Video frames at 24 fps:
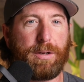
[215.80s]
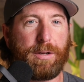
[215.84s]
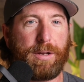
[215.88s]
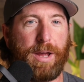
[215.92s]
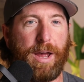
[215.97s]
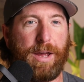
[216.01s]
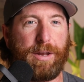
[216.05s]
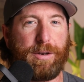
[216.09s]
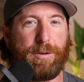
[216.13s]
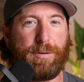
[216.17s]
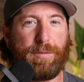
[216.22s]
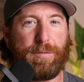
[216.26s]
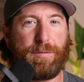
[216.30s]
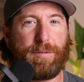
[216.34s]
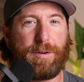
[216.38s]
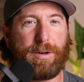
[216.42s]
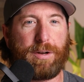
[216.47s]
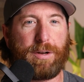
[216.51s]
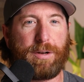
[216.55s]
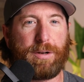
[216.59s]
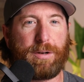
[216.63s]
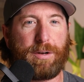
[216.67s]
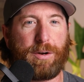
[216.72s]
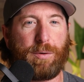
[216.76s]
kind of
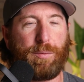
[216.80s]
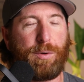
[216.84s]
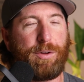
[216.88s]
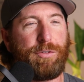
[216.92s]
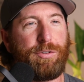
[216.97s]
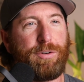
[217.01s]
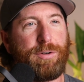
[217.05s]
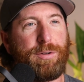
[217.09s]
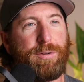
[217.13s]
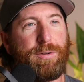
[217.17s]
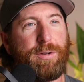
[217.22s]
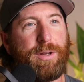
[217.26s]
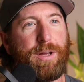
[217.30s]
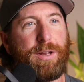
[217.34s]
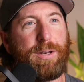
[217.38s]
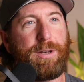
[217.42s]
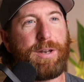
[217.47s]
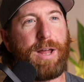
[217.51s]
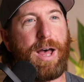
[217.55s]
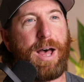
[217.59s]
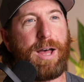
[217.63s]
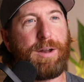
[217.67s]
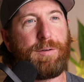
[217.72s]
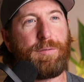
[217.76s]
original and
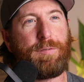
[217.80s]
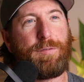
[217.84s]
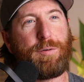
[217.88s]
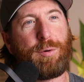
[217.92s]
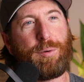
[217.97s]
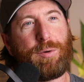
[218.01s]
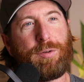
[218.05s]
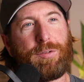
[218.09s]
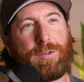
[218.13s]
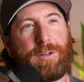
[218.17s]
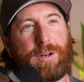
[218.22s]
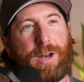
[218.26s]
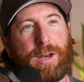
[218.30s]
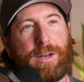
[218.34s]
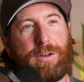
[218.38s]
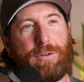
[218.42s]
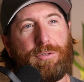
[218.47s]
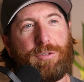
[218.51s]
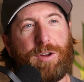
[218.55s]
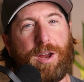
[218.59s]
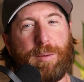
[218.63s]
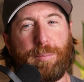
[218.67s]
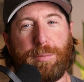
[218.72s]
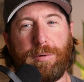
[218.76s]
not forced in any
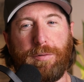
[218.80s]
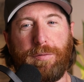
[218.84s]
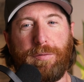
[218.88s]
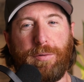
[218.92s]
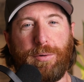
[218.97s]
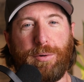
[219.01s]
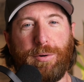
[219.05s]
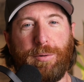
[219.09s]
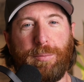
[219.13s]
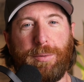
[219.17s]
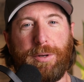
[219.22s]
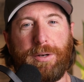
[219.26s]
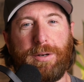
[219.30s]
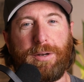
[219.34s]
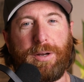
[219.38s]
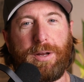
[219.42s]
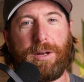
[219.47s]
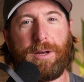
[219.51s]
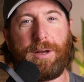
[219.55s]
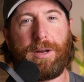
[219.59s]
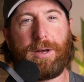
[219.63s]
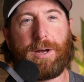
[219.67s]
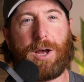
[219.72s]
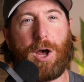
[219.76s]
shape or form. And
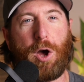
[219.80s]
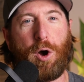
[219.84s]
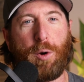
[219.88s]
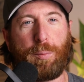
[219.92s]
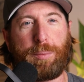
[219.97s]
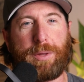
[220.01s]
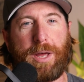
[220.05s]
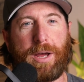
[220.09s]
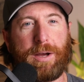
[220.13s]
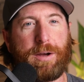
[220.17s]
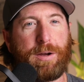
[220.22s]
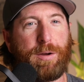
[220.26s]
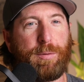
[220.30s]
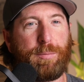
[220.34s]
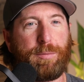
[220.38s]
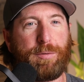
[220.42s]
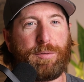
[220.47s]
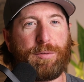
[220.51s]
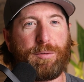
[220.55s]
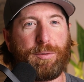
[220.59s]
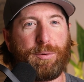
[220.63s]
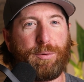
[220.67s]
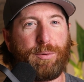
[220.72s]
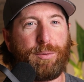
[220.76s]
I hope that
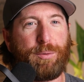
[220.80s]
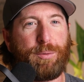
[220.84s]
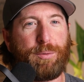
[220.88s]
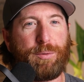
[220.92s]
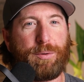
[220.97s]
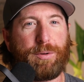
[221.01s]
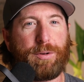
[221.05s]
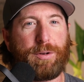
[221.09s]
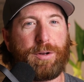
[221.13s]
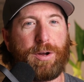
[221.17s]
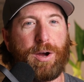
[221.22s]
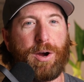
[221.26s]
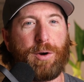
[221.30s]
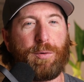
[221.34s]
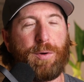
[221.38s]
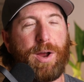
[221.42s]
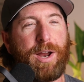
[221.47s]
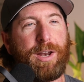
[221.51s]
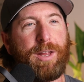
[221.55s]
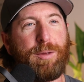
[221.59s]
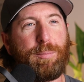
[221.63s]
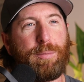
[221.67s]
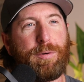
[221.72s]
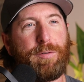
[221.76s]
comes through
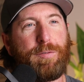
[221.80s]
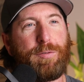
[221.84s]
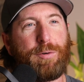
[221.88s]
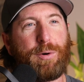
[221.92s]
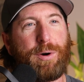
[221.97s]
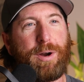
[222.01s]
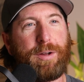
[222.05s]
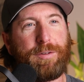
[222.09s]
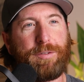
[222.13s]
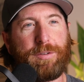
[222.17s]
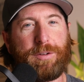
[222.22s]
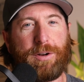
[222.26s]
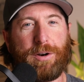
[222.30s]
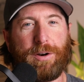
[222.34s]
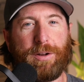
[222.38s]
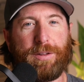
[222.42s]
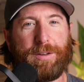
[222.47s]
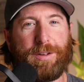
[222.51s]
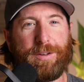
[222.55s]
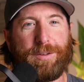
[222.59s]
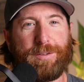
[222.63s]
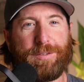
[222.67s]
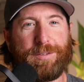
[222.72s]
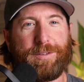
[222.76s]
already before I started
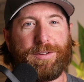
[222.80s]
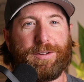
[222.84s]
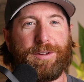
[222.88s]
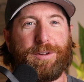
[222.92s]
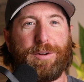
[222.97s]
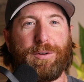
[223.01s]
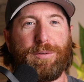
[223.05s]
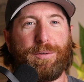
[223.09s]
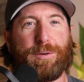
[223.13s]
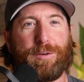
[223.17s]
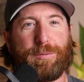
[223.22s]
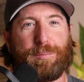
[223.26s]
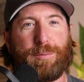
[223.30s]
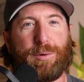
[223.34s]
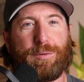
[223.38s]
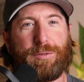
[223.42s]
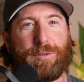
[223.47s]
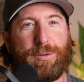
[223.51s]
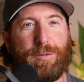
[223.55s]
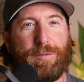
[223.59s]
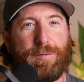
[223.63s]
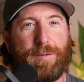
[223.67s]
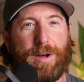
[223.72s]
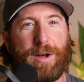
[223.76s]
this, because most
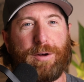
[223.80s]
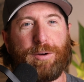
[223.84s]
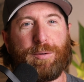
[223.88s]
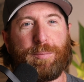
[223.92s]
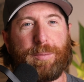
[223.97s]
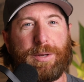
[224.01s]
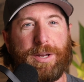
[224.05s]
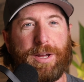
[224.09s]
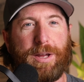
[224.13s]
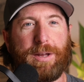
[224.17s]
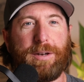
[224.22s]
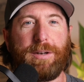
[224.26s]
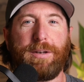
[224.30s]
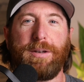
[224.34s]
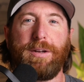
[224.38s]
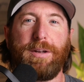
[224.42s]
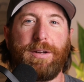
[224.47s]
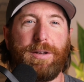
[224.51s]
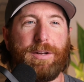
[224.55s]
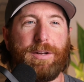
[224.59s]
of you follow me on